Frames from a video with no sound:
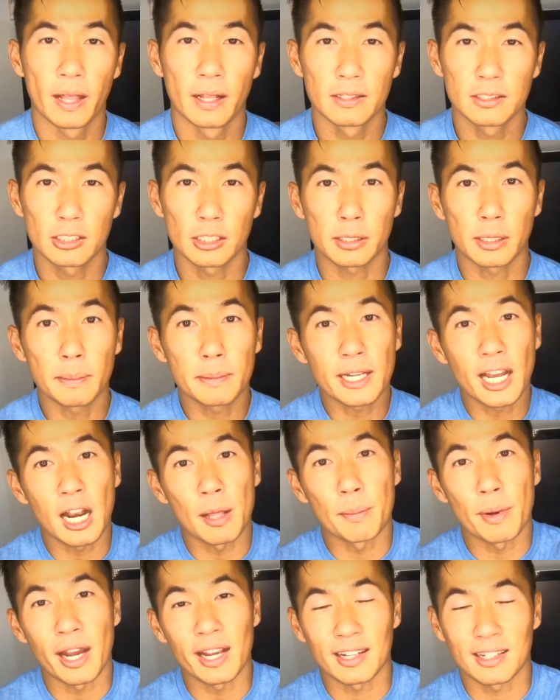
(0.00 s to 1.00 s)
So keep that in
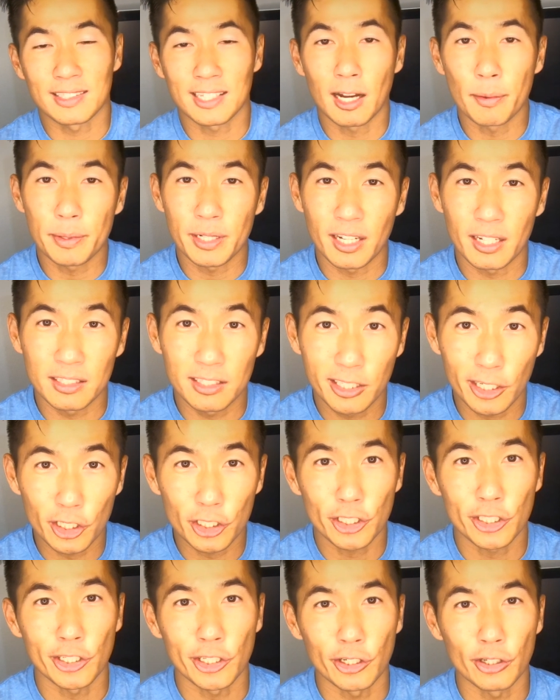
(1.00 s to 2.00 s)
mind, because that'll be an
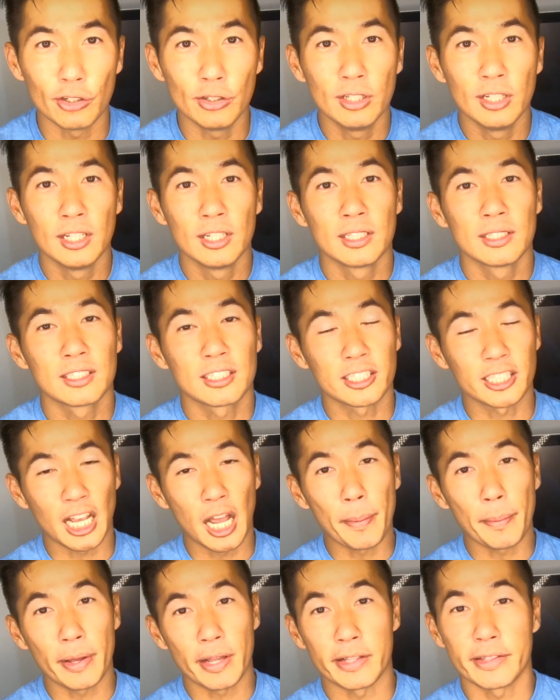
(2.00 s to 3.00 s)
additional
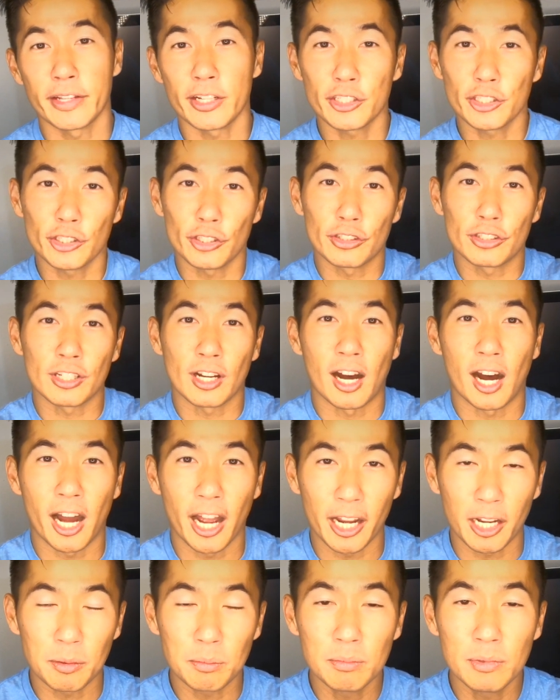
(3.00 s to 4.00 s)
step, additional
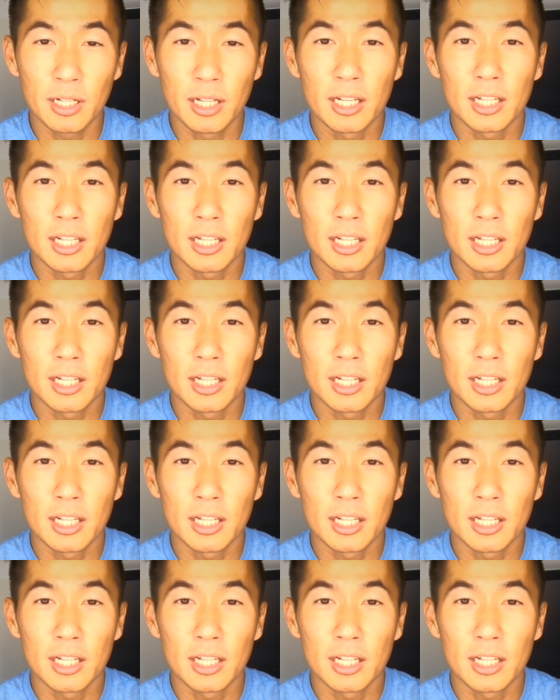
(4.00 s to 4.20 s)
time